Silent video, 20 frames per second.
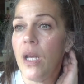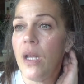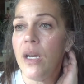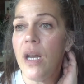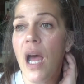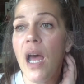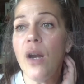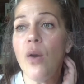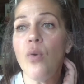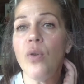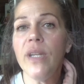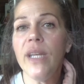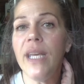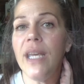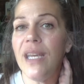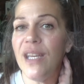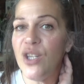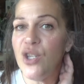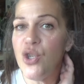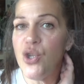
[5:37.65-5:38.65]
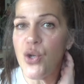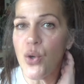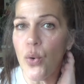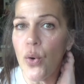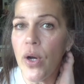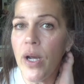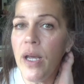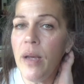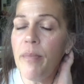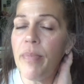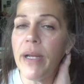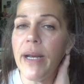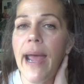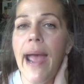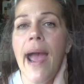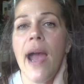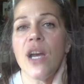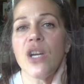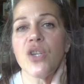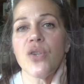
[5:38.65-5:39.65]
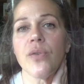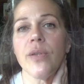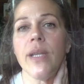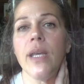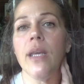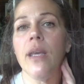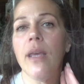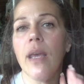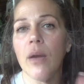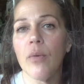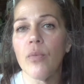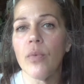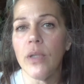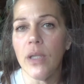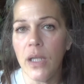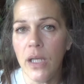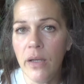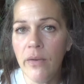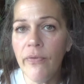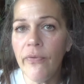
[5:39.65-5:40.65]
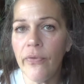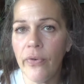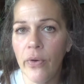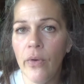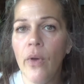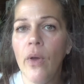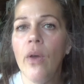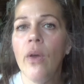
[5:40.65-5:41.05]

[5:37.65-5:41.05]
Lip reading: only enjoy, but actually get relief